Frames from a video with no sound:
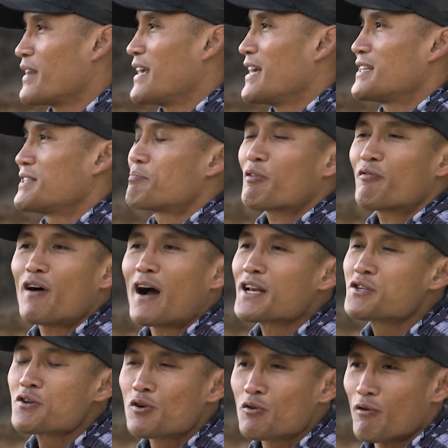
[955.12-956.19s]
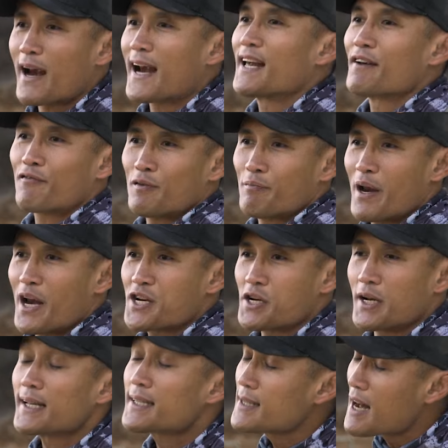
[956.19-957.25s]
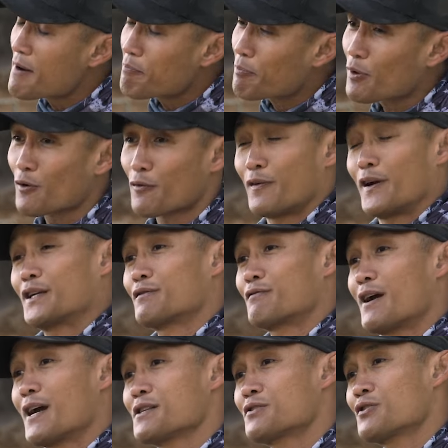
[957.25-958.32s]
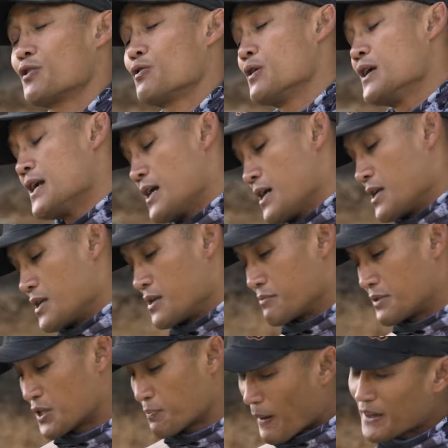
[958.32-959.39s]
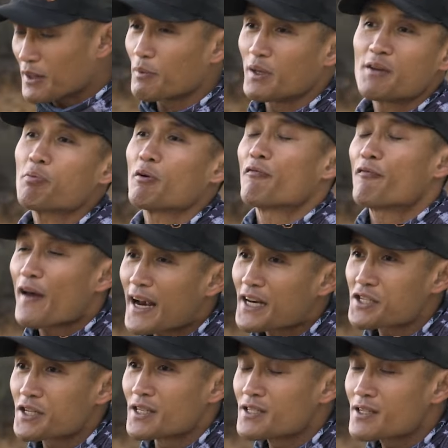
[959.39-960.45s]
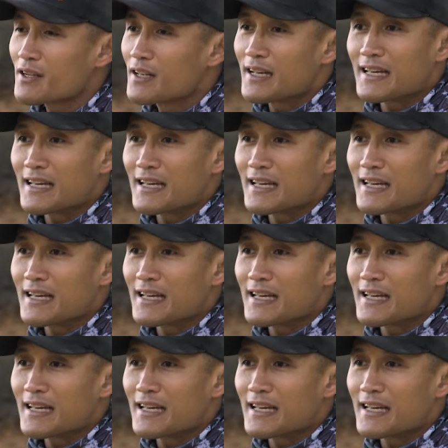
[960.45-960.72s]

it provides you great information. It's not perfect, right? So despite the imperfections,